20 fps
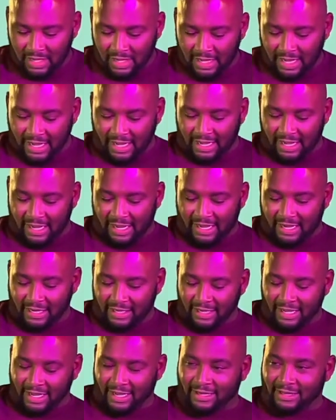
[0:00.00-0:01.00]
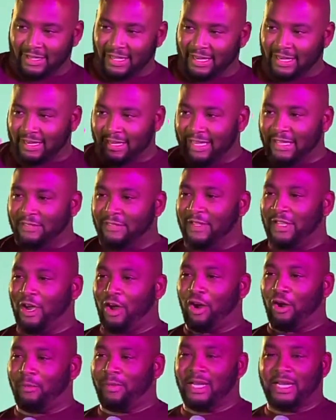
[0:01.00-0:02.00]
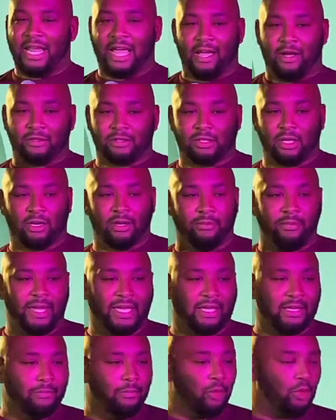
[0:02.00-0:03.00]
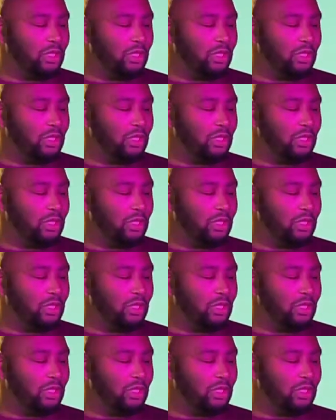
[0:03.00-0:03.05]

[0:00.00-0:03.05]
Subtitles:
And then in the Army now started making more